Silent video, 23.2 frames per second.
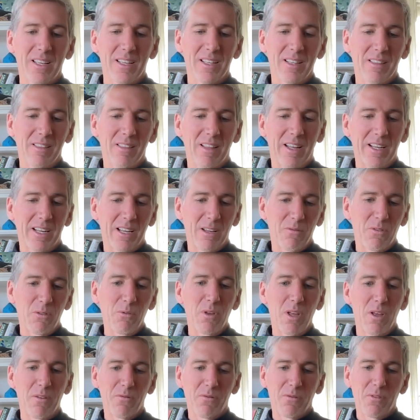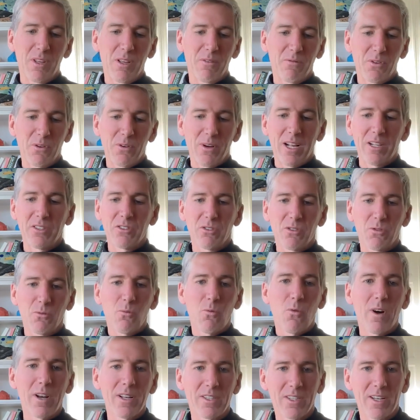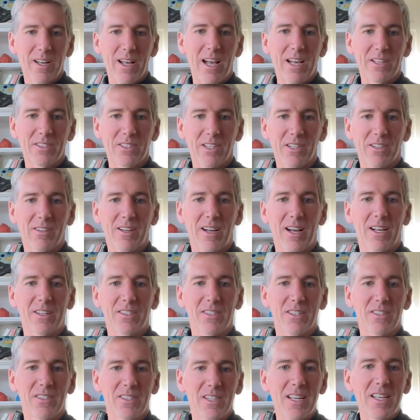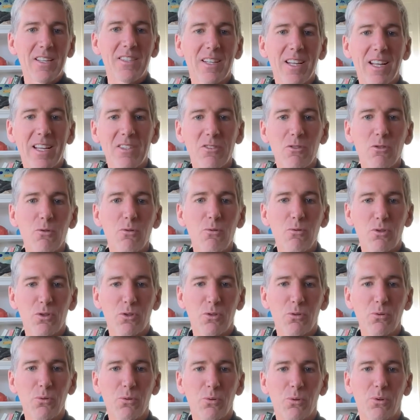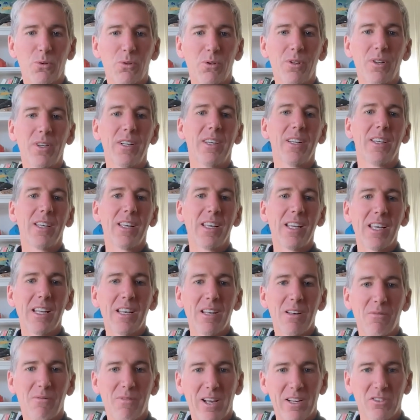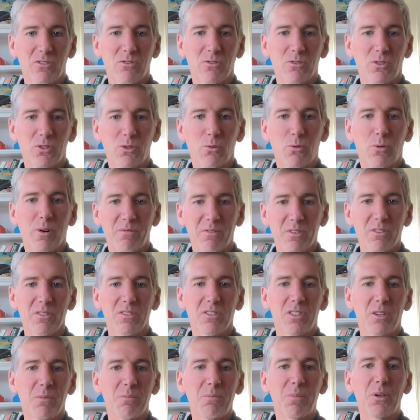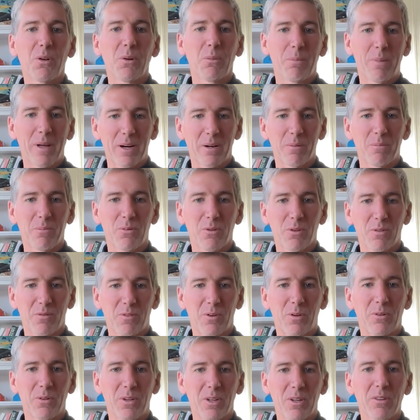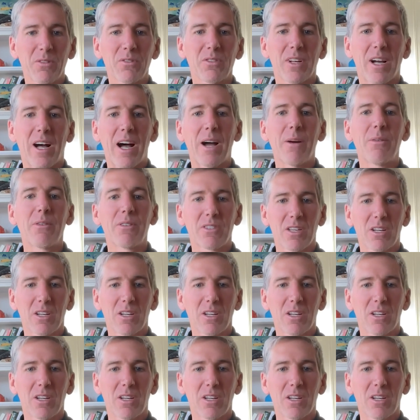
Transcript: like if you if if your answer to what is an asset class is is it a new tool in investors' quiver to build better portfolios, I would say